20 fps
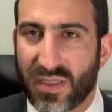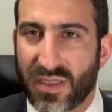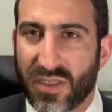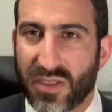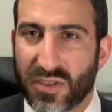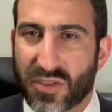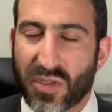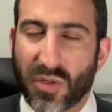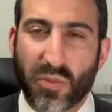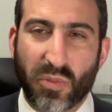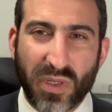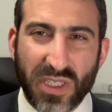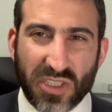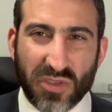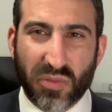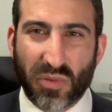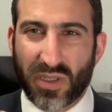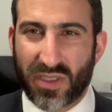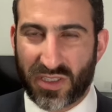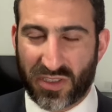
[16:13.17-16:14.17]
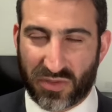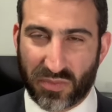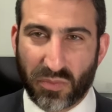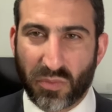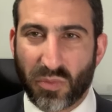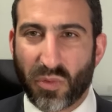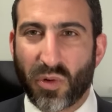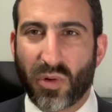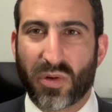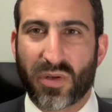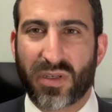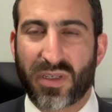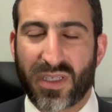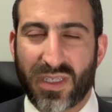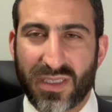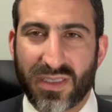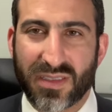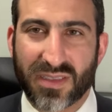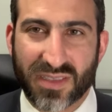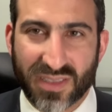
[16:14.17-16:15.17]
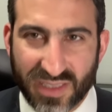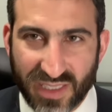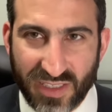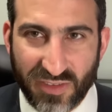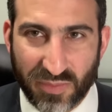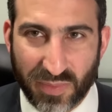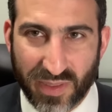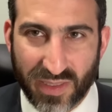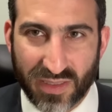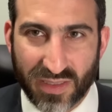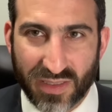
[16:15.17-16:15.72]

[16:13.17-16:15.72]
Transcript: So which one is more an enslavement?